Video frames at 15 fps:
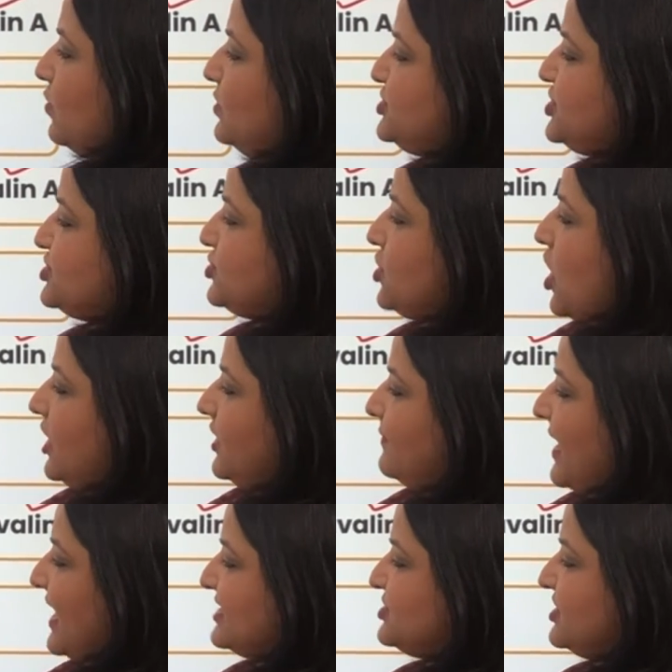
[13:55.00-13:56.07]
which is not
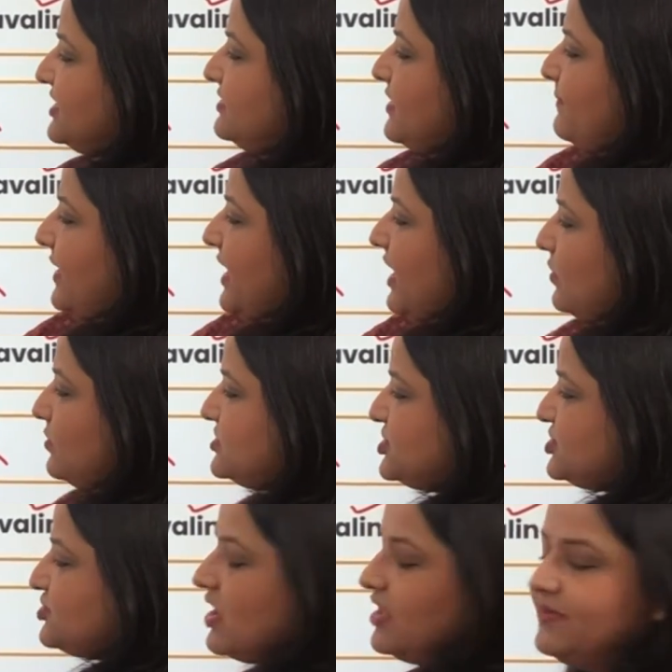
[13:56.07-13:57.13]
matching, the pair which
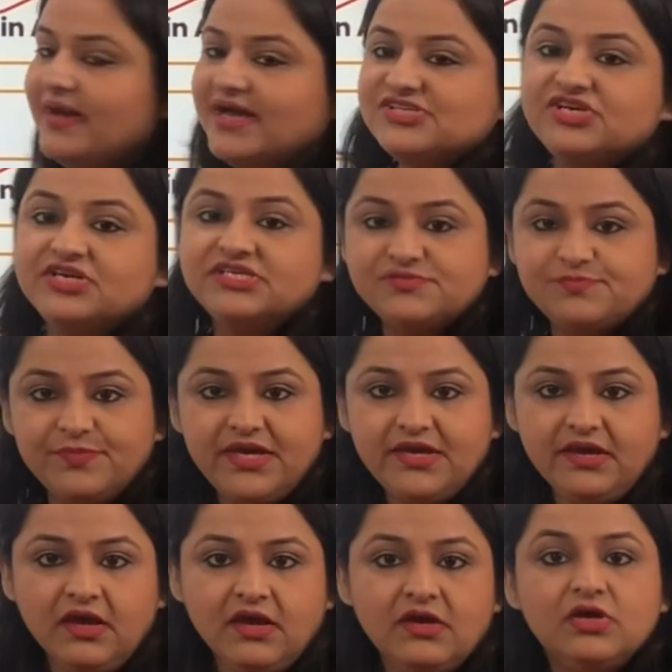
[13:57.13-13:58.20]
is not matching is
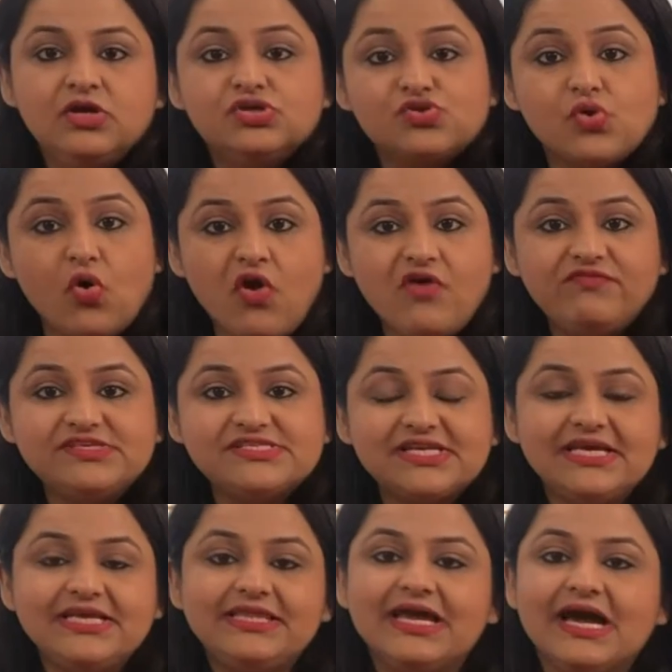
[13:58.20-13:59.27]
B. So
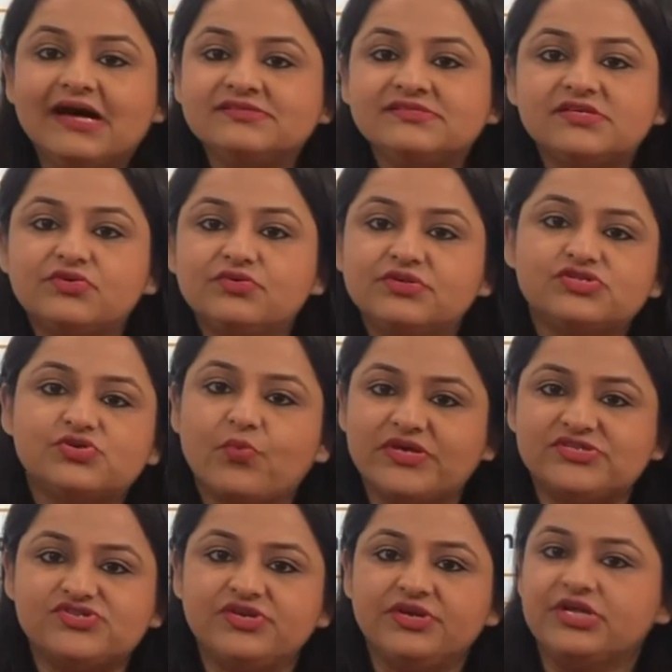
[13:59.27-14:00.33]
obviously the answer to this
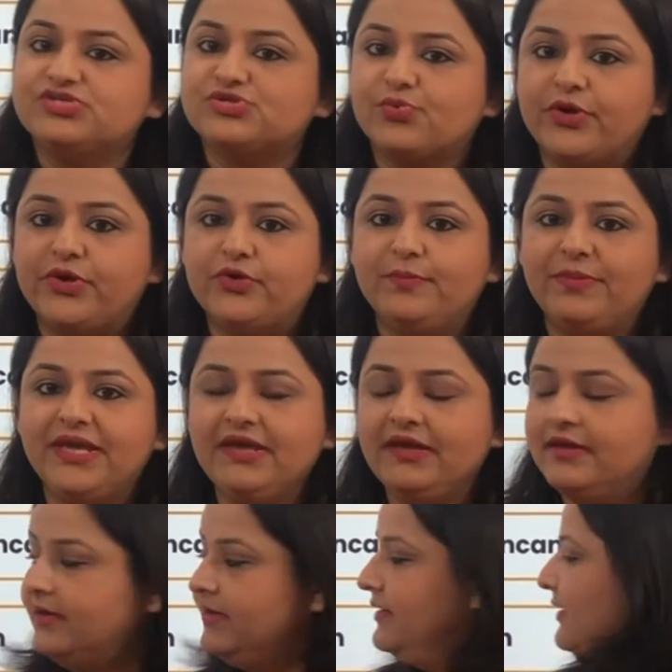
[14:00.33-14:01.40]
question is going to
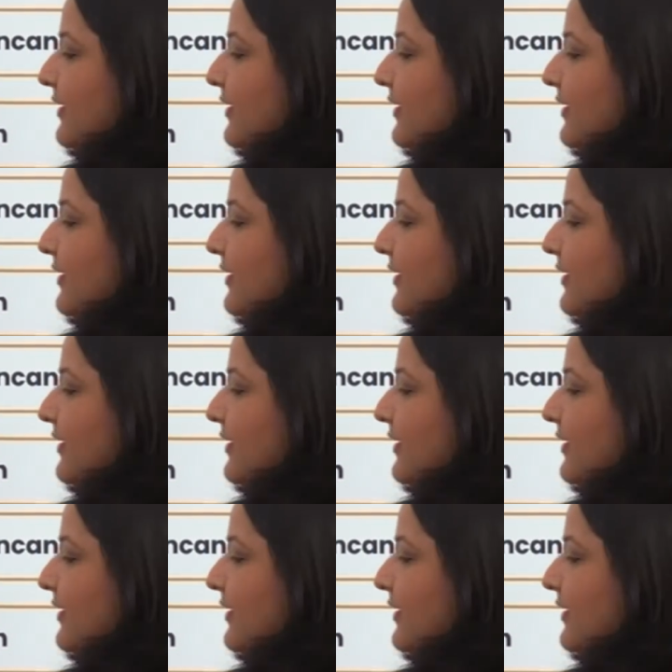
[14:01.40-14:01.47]
be